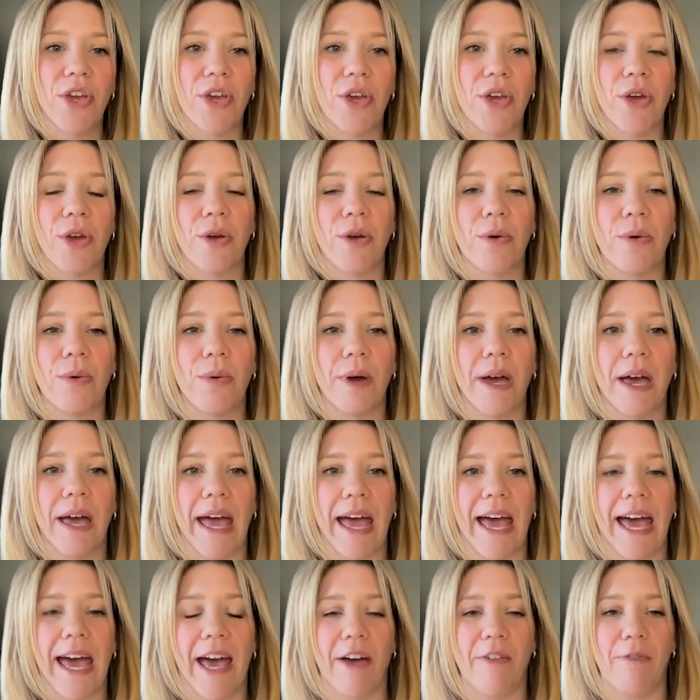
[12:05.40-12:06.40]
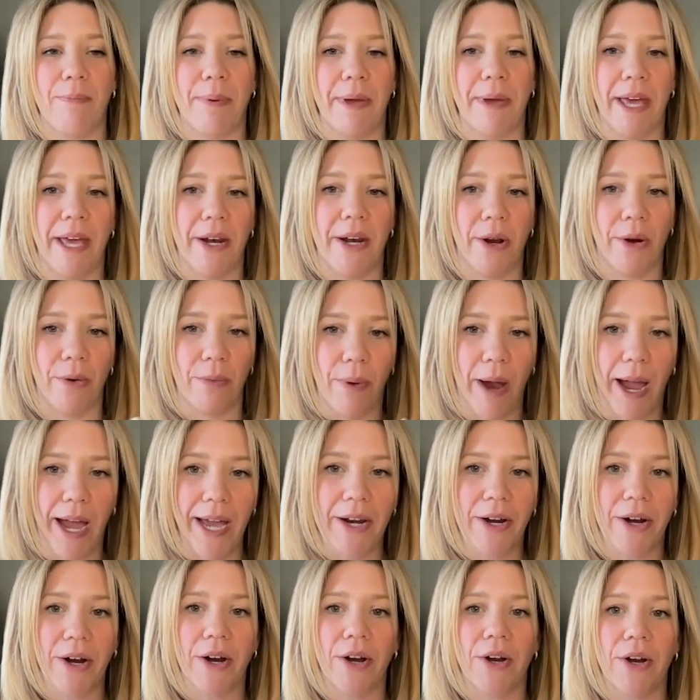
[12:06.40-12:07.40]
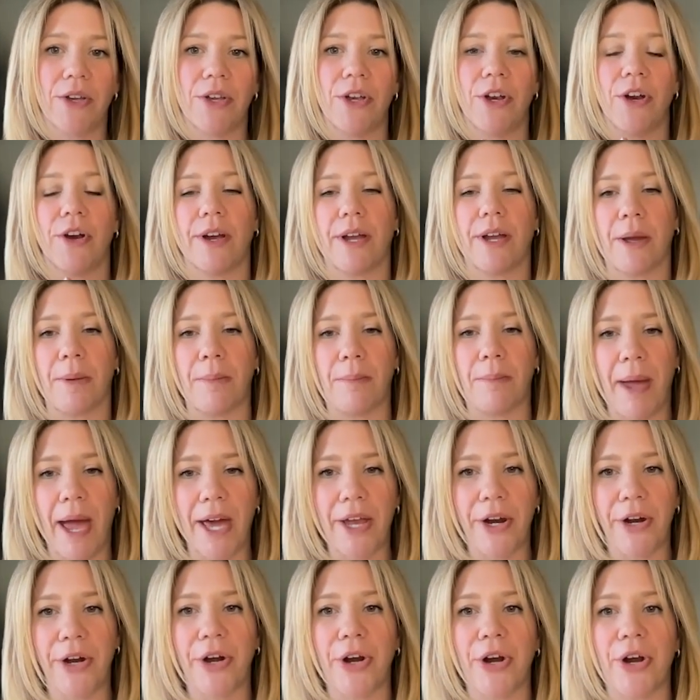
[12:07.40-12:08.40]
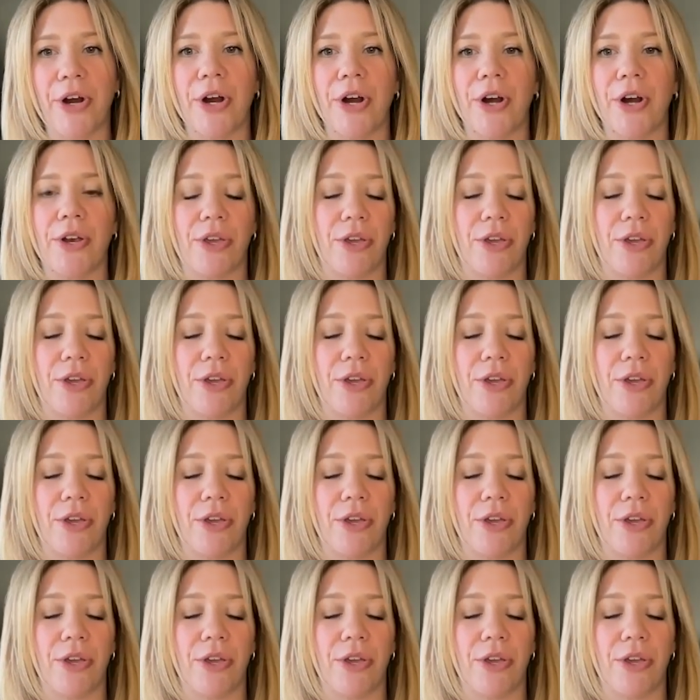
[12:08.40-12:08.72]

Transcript: You have been a rider, you're a competitor,